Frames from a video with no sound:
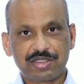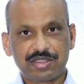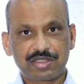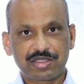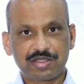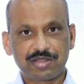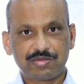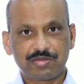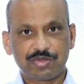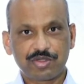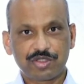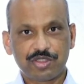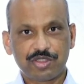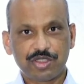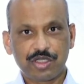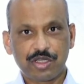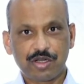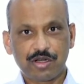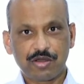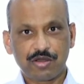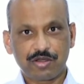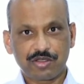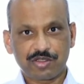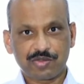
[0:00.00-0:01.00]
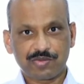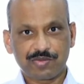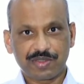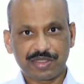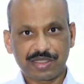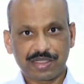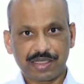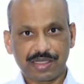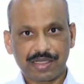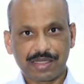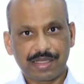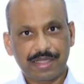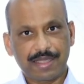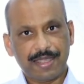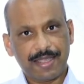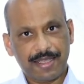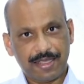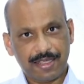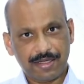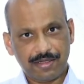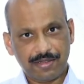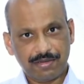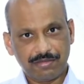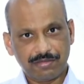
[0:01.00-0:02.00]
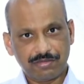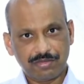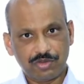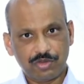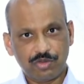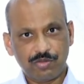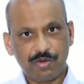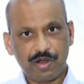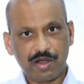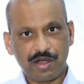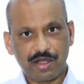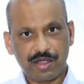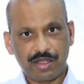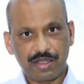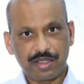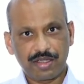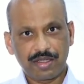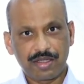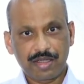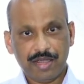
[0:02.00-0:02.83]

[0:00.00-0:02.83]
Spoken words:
in Burjeel Hospital in Dubai.